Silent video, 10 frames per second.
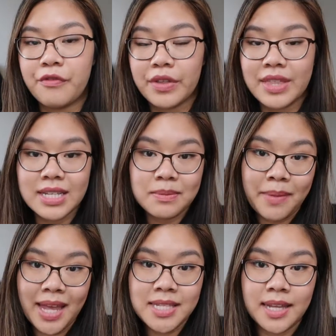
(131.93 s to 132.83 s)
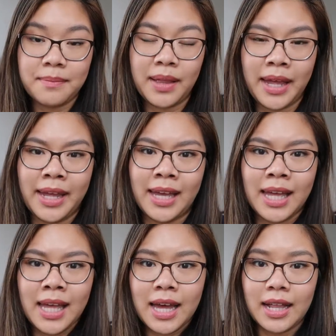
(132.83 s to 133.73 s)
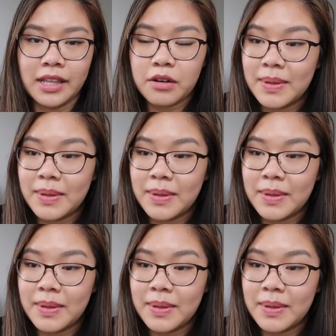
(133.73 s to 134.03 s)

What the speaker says: for this may seem like a little